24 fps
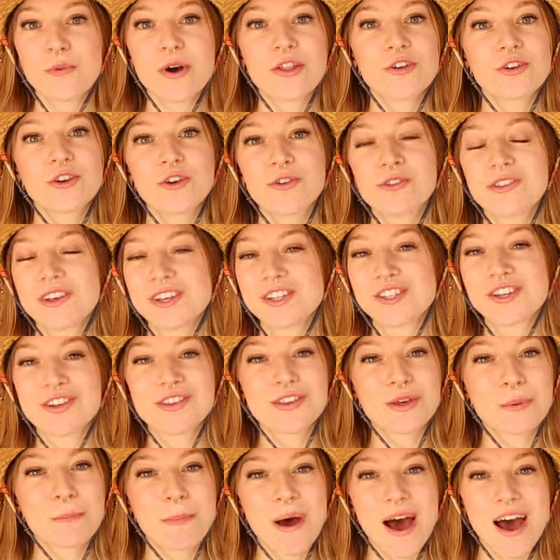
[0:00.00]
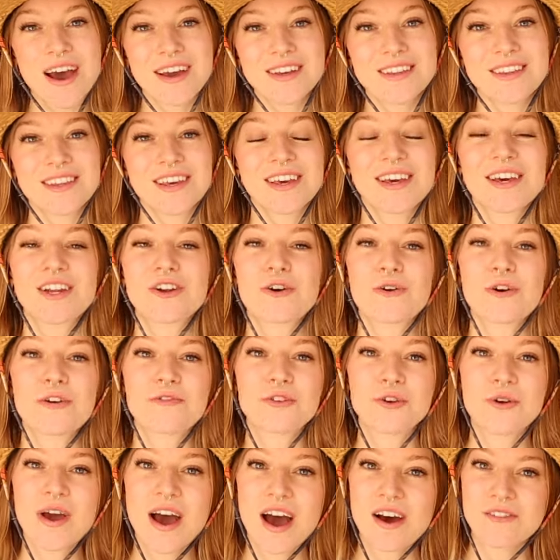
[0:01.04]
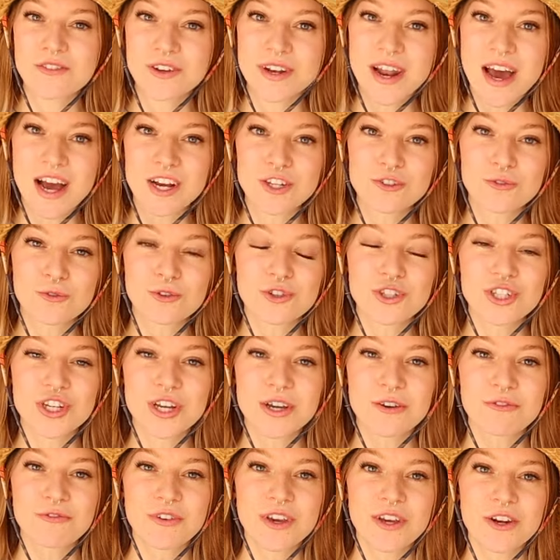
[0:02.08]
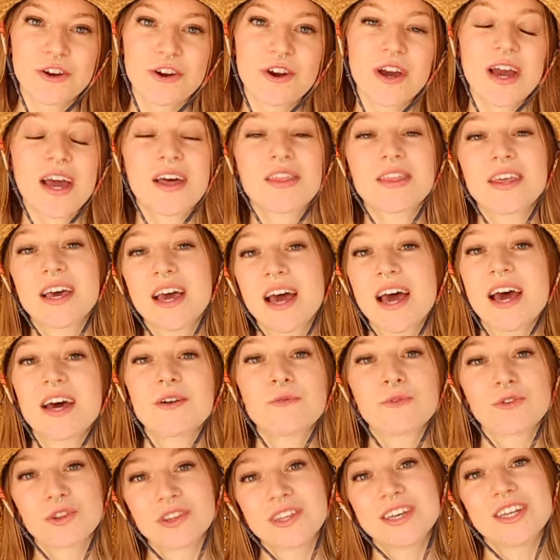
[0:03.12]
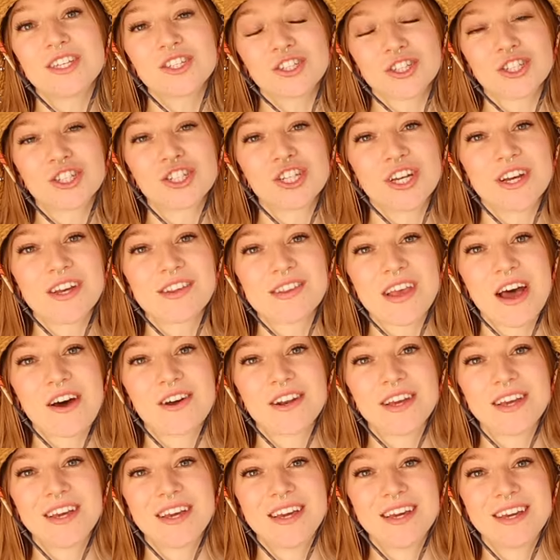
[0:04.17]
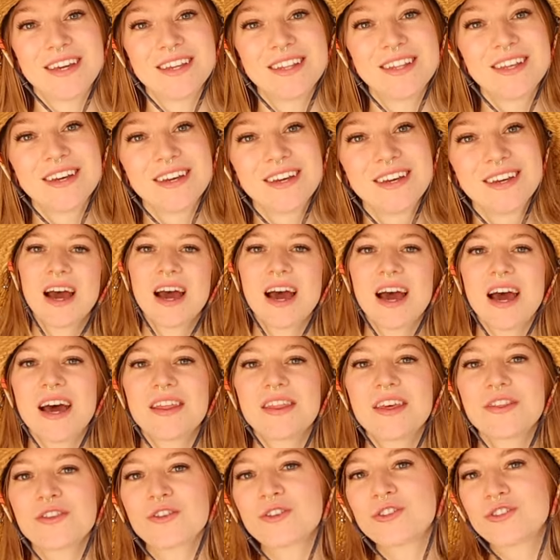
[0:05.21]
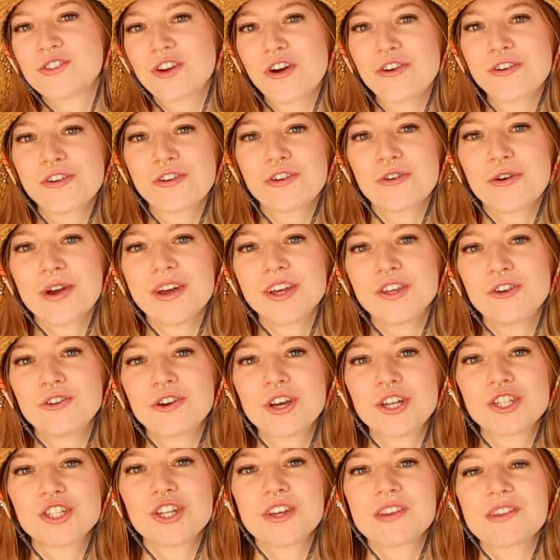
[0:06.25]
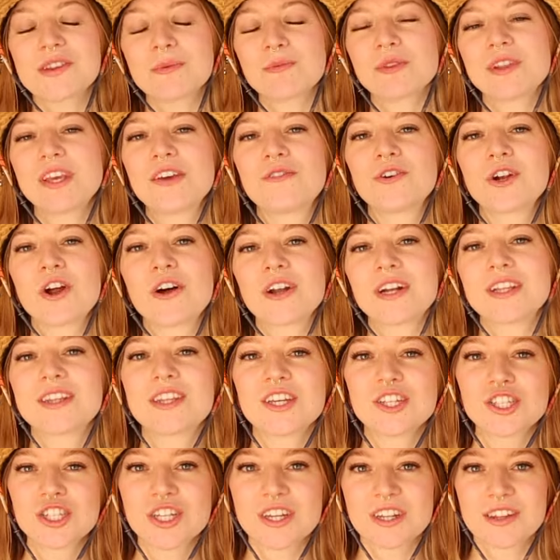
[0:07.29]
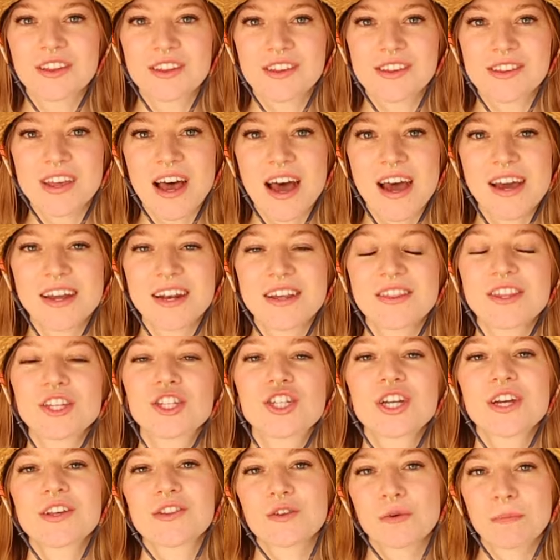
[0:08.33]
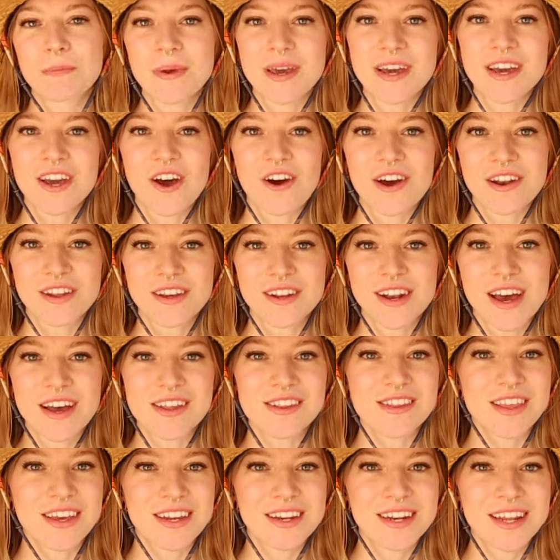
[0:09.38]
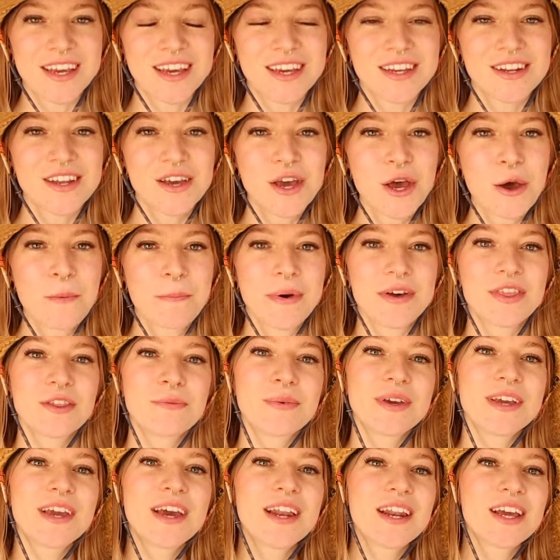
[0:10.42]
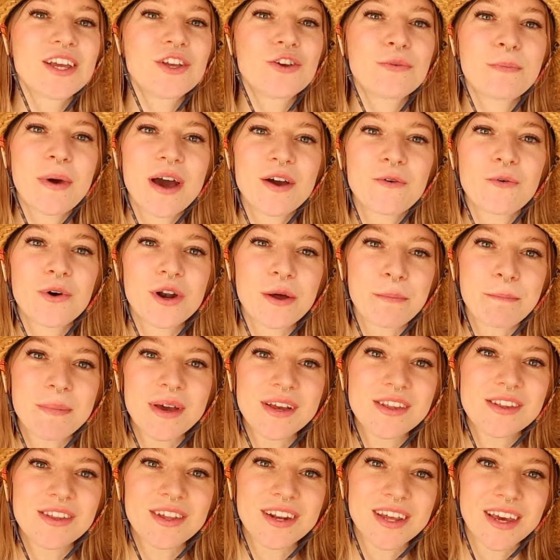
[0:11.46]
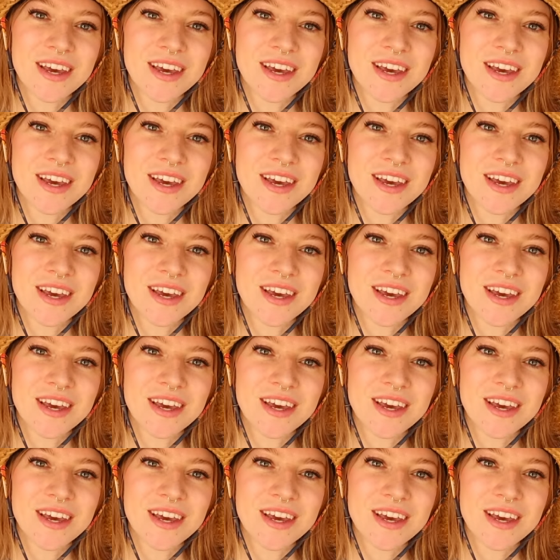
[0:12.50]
whether using just a pie tin or if you have an actual chick feeder, and the hen will teach the chicks how to eat. And then the starter grit, you can just leave it on a dish on the side and the chicks will pick on it as they need. But in the beginning, you might want to mix it